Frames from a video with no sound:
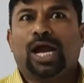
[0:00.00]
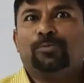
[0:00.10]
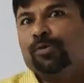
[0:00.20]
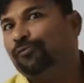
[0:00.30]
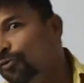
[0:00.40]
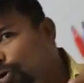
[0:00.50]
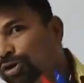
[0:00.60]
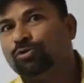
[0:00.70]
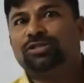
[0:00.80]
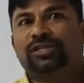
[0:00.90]
and before
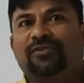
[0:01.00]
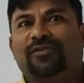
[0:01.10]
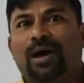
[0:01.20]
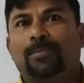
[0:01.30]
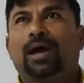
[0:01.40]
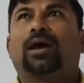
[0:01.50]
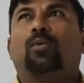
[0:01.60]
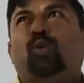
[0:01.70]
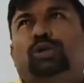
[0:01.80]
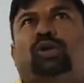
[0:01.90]
using the
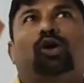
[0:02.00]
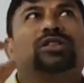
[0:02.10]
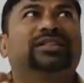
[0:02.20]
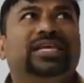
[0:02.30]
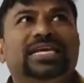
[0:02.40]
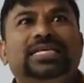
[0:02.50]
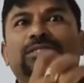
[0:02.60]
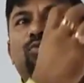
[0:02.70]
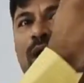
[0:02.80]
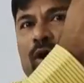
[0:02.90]
formula, what are all the
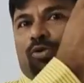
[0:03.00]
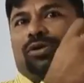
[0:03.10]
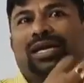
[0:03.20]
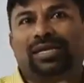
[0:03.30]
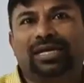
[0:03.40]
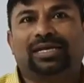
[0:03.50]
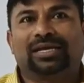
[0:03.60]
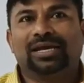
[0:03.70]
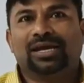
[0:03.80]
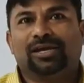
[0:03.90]
things we have to get
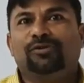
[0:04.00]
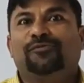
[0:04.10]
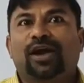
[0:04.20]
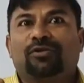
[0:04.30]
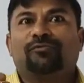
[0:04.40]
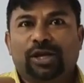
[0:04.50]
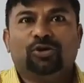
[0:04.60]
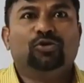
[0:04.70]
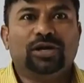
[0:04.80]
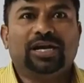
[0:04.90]
it. If we are
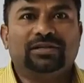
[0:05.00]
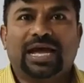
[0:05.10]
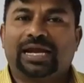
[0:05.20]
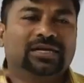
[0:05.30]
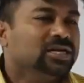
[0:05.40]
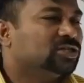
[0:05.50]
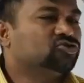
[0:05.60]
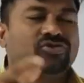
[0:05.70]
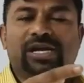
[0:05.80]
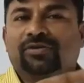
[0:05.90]
very good at that,
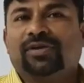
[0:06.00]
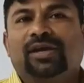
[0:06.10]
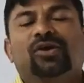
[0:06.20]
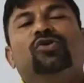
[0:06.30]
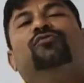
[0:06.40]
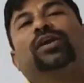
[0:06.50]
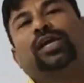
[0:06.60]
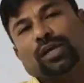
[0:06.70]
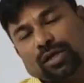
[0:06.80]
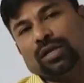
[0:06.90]
straight away we
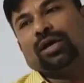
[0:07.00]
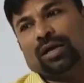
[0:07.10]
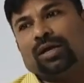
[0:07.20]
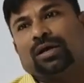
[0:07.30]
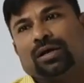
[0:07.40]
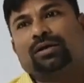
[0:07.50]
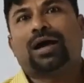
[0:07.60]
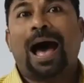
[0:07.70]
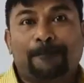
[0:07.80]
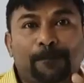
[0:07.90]
can
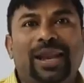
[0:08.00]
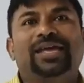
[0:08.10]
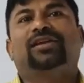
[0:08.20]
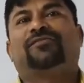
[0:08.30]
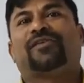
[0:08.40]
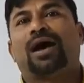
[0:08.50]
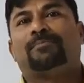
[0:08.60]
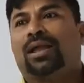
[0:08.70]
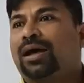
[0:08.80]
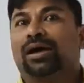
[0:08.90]
apply that
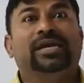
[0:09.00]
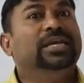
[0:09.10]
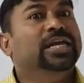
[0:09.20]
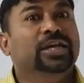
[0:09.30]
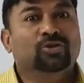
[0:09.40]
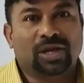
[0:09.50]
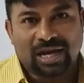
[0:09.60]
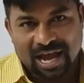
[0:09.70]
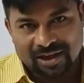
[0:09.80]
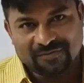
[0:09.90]
formula in
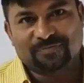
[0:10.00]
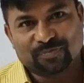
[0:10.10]
day-to-day life.